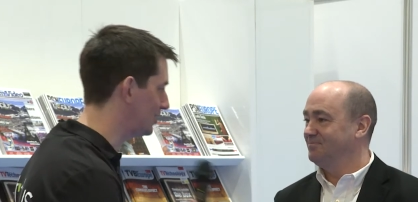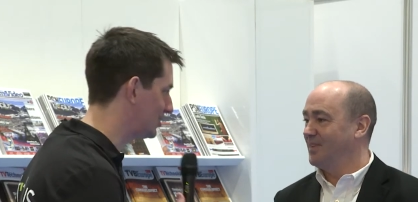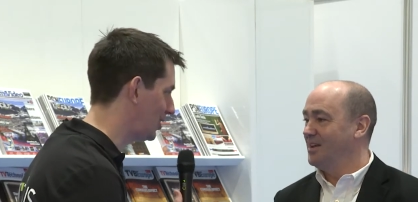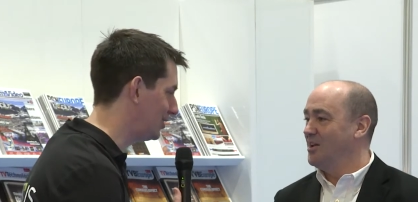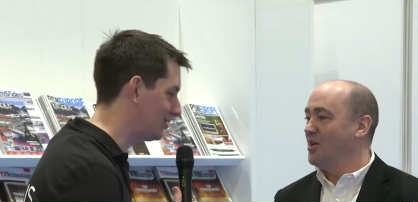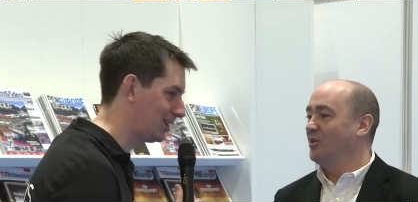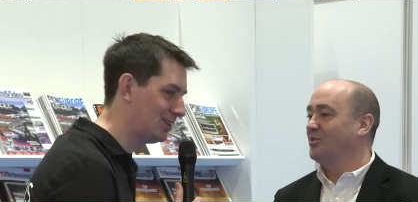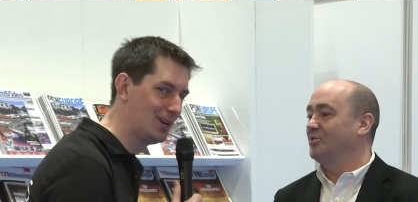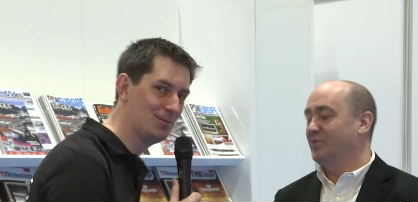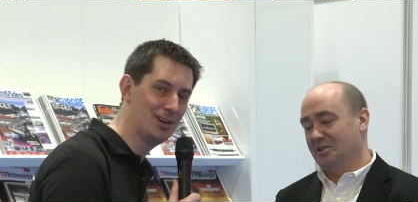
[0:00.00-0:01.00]
Speaker 1: Tony, thank you
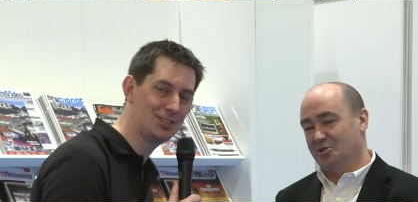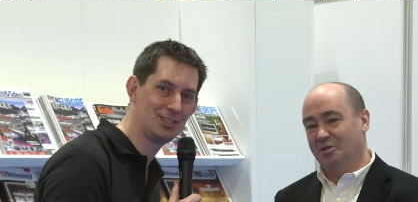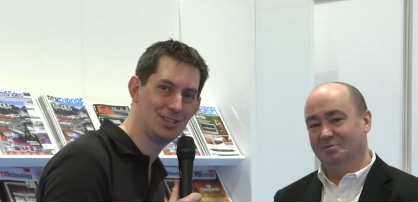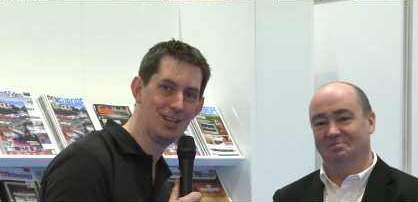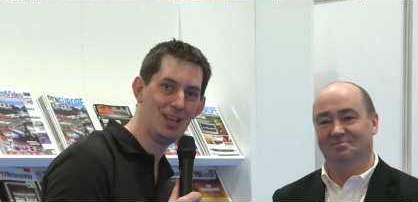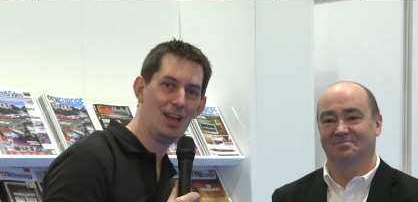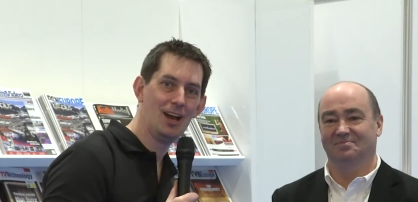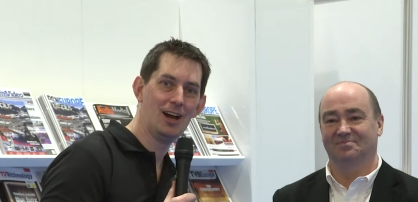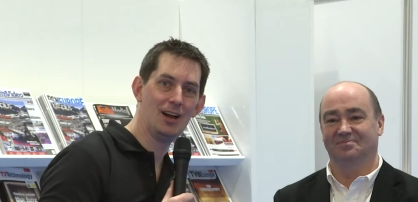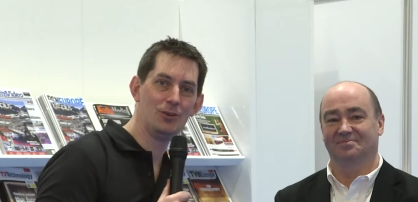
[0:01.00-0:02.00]
very much.
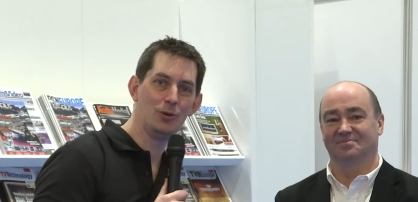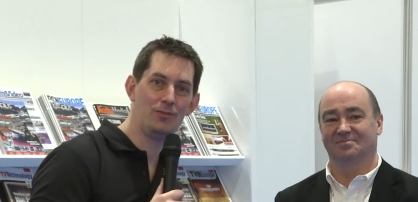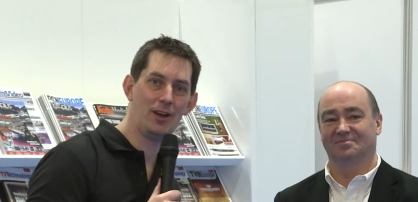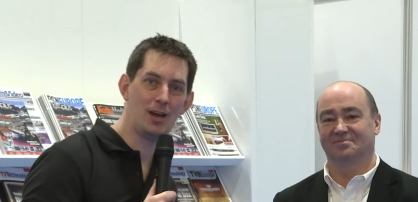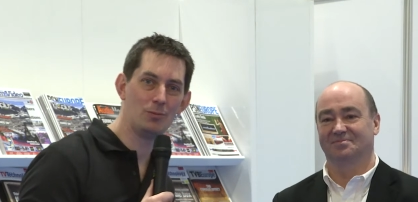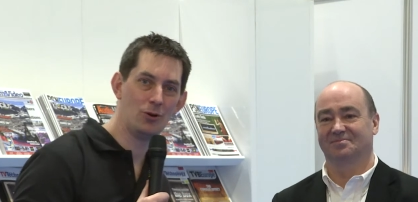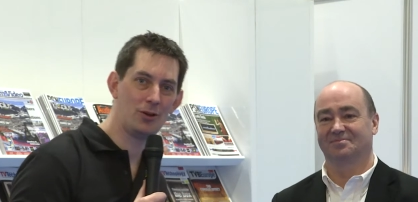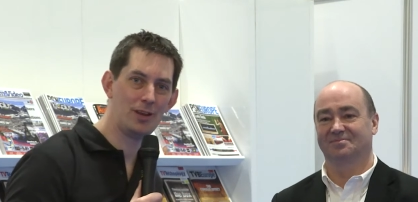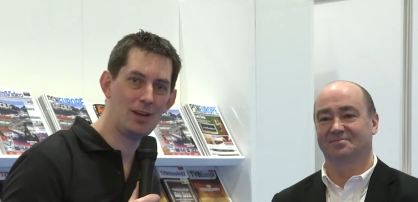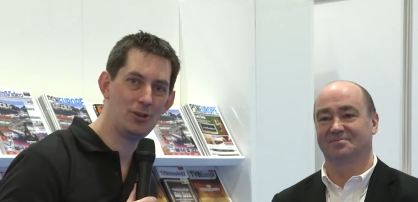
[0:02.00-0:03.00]
Uh, you want to find out more, go
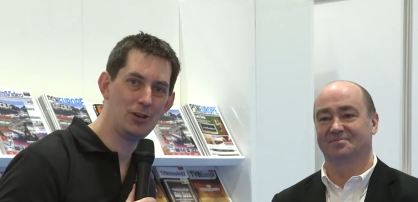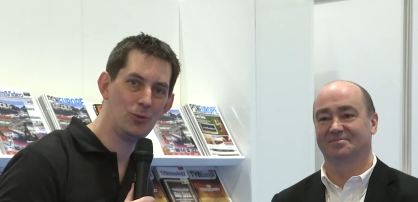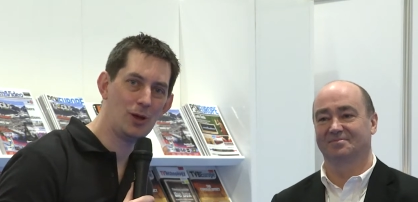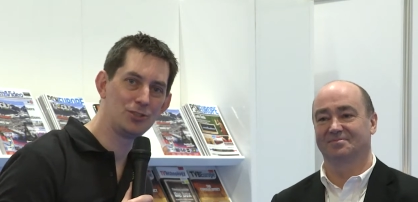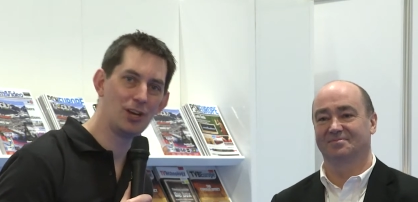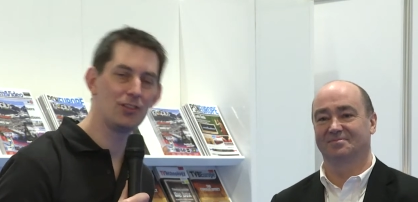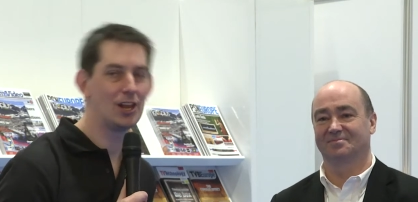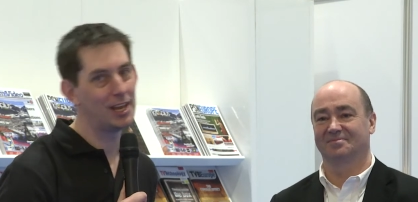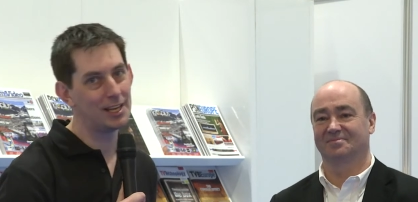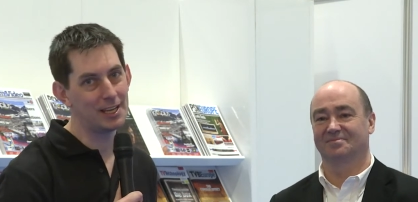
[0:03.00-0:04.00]
and have a look at the website. The
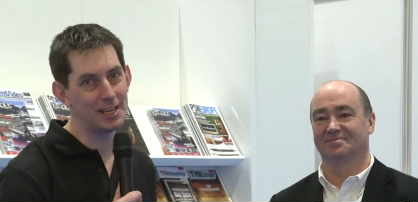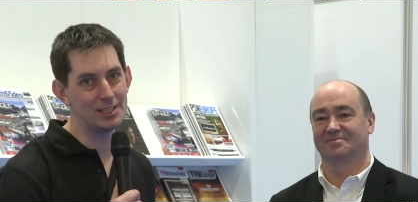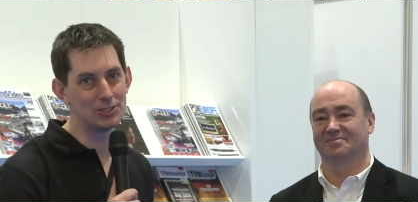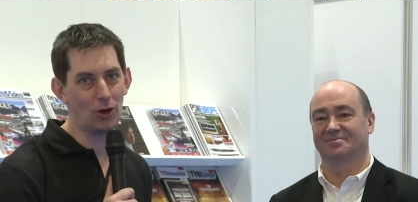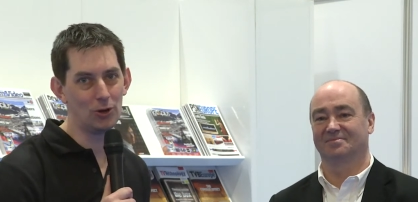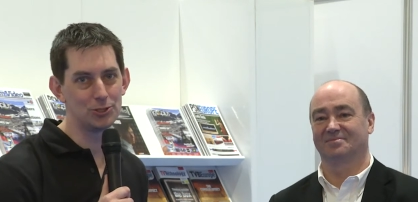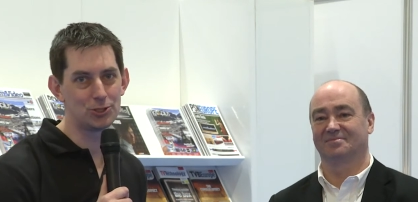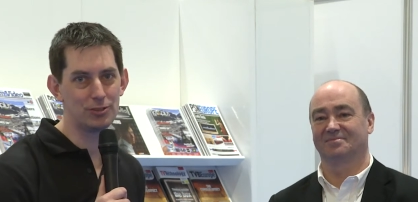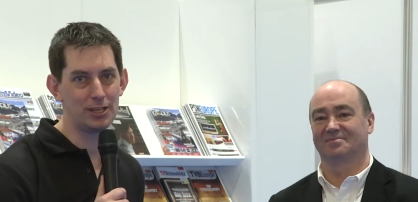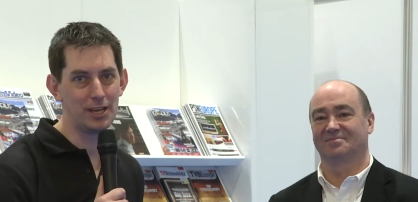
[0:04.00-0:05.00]
link is on
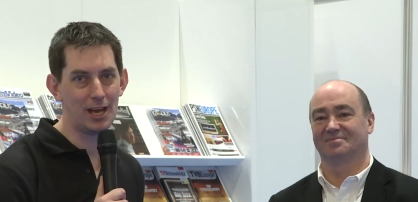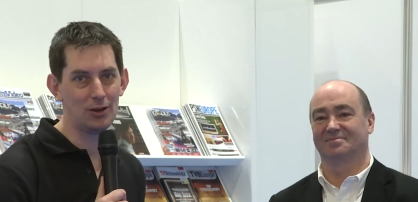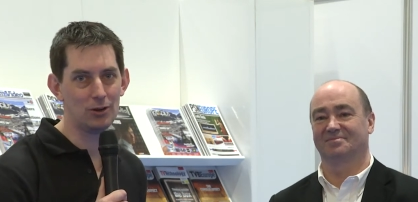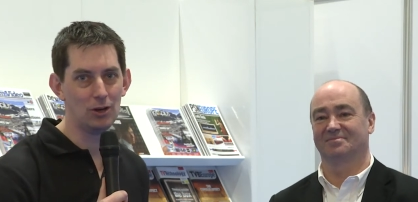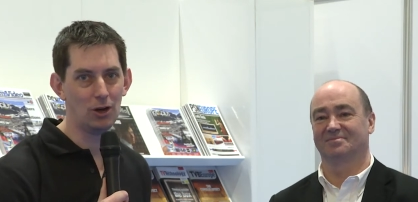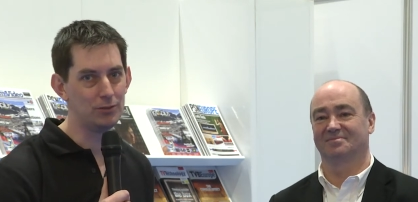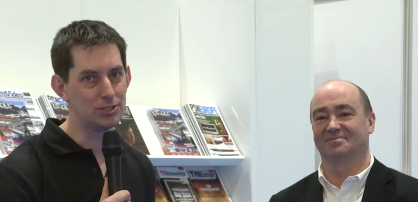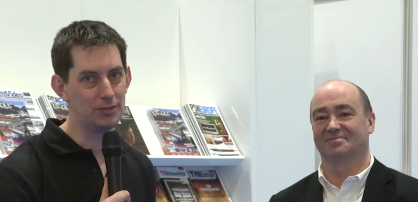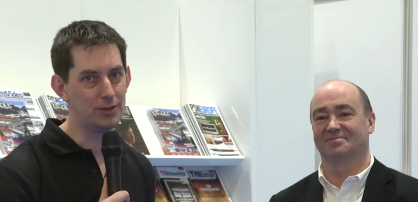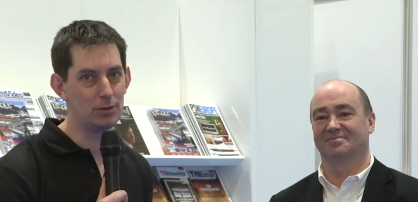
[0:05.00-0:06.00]
screen now.
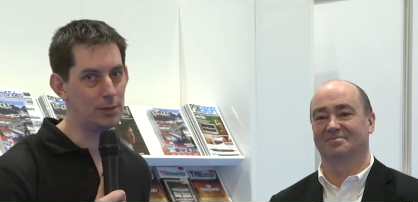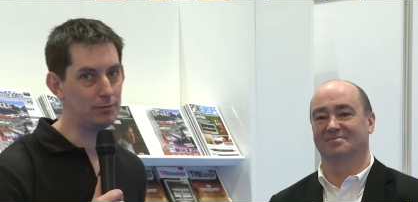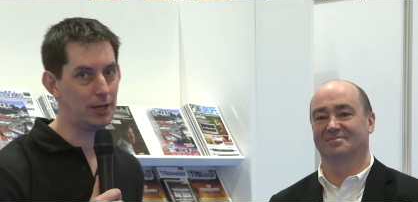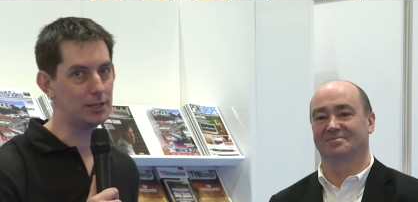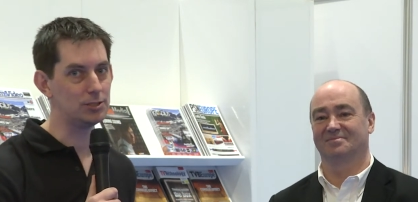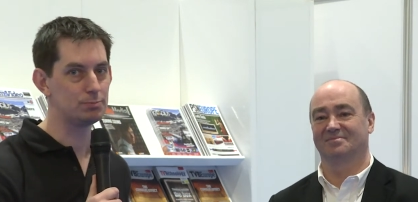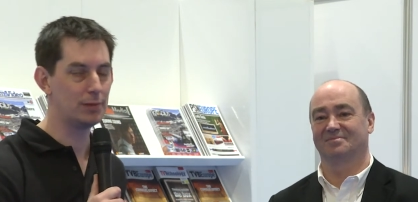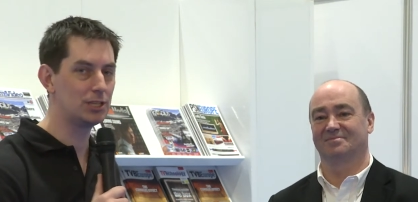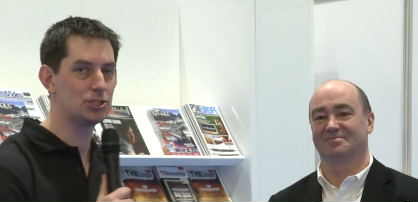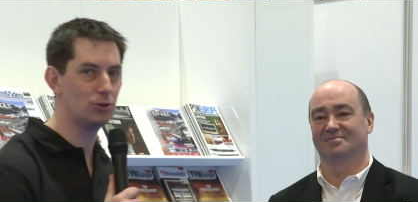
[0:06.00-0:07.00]
Obviously, if you're going to be in Vegas,
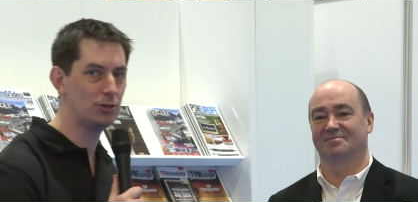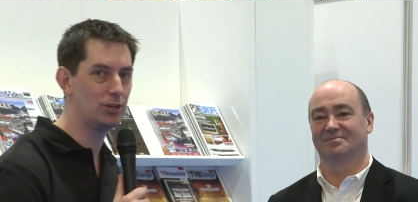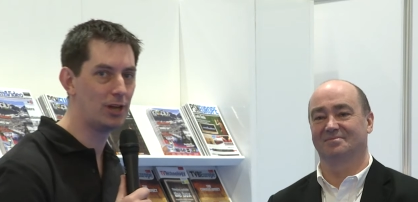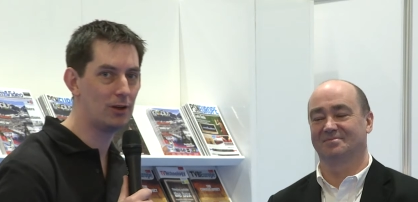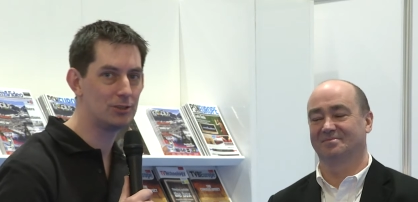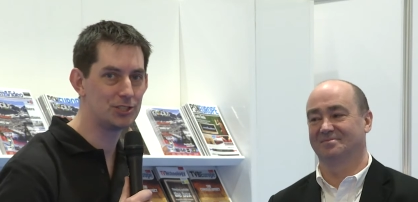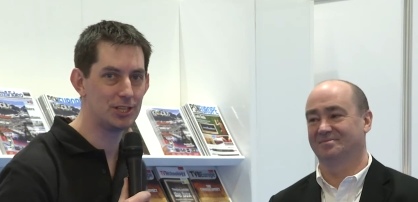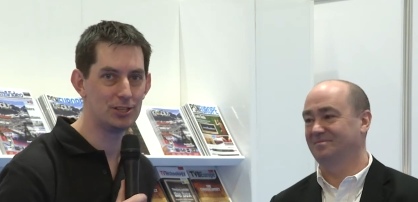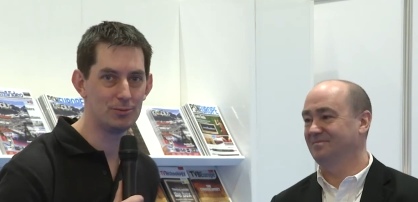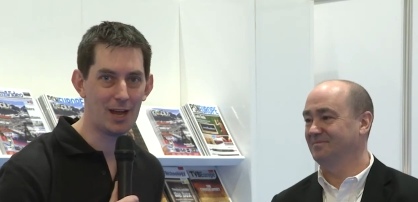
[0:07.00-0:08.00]
make sure you go and see
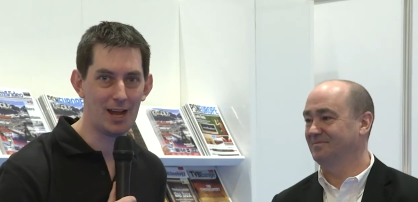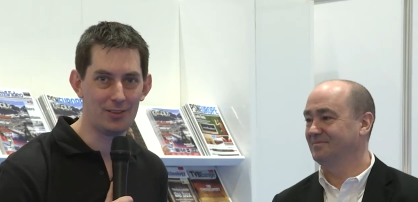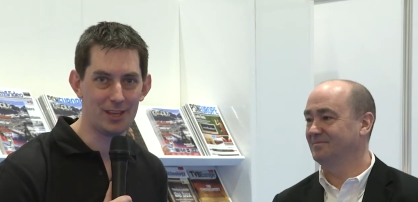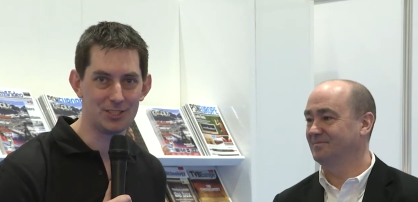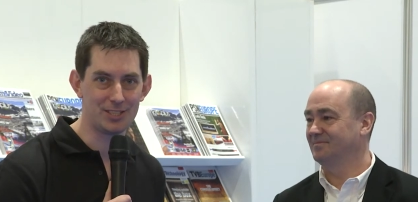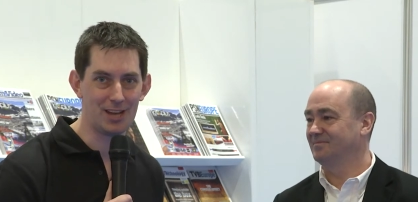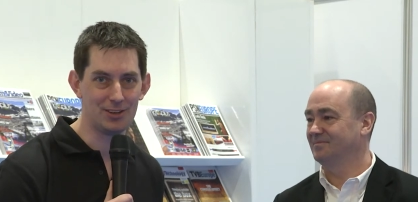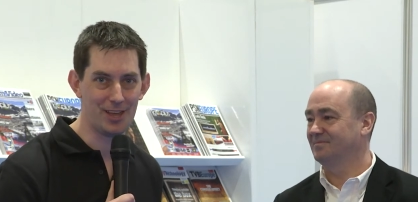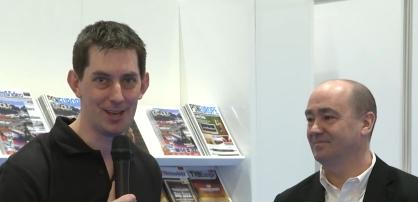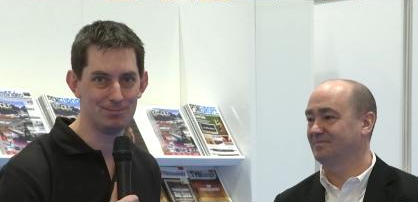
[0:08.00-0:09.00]
them at their stand
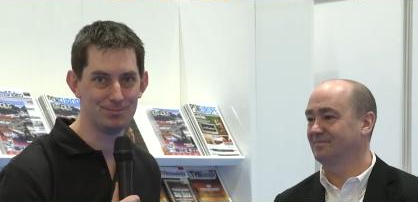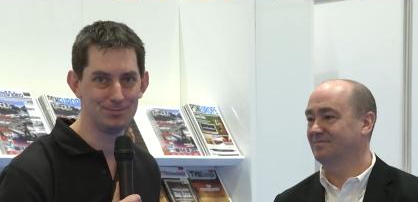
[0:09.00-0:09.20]
there.